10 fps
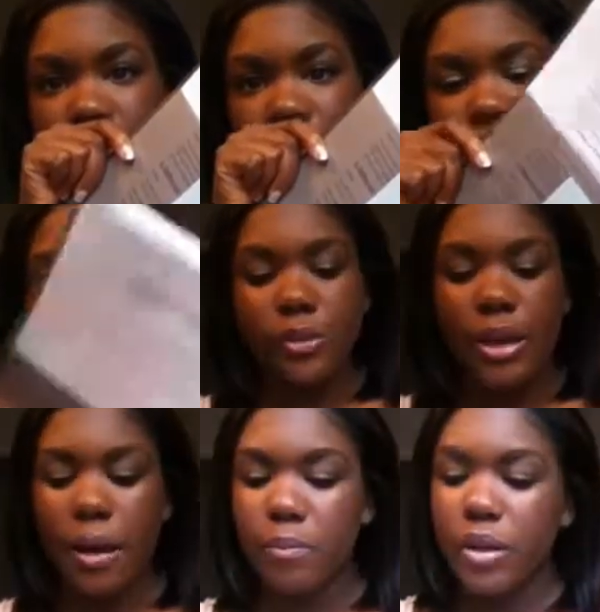Yep,
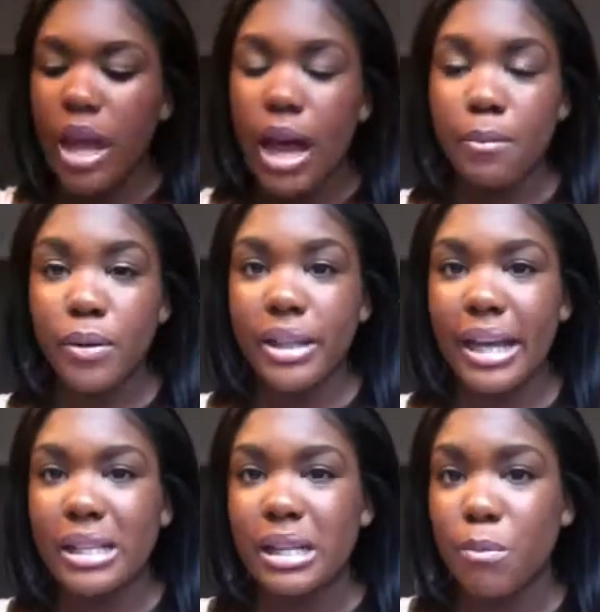I put like
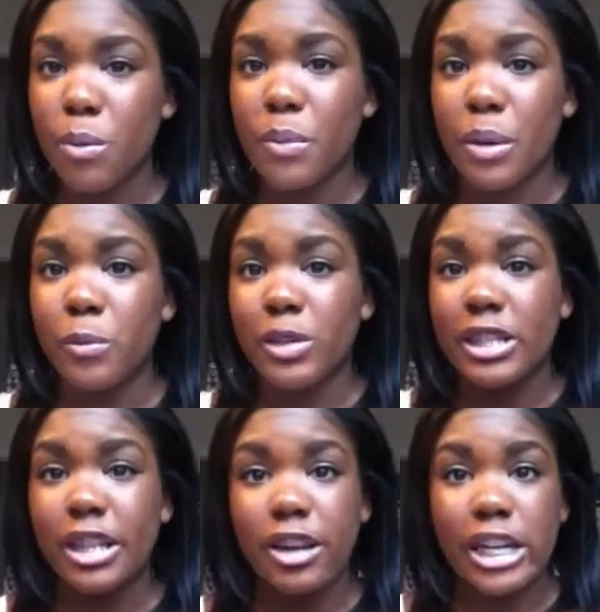separate papers in there
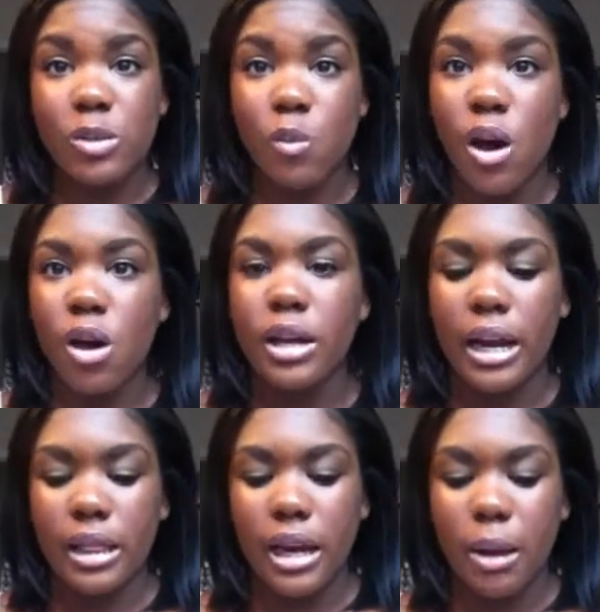as well, and then
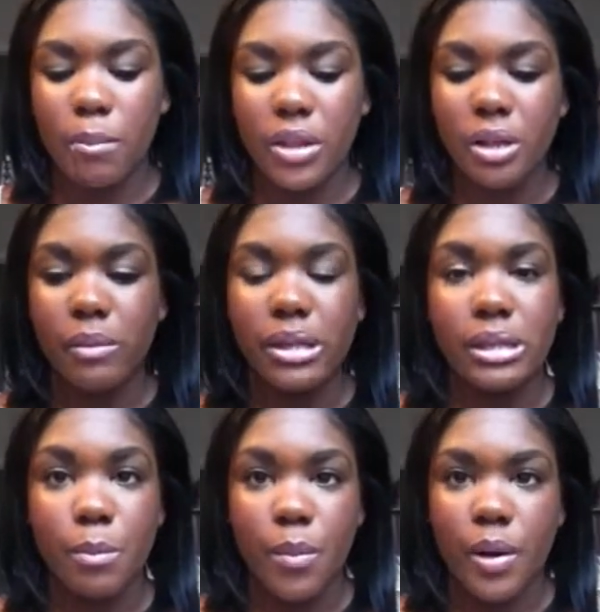I put them in
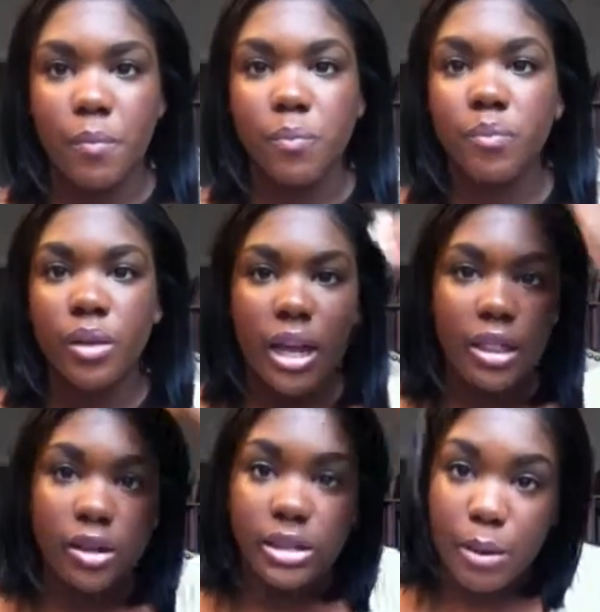their
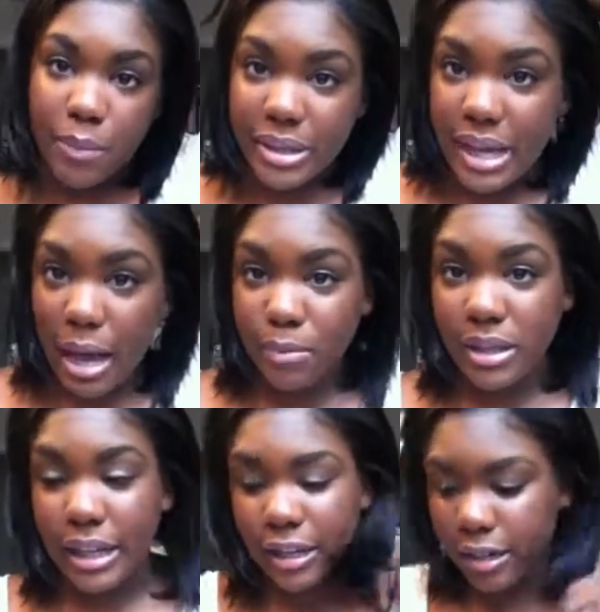separate tabs later.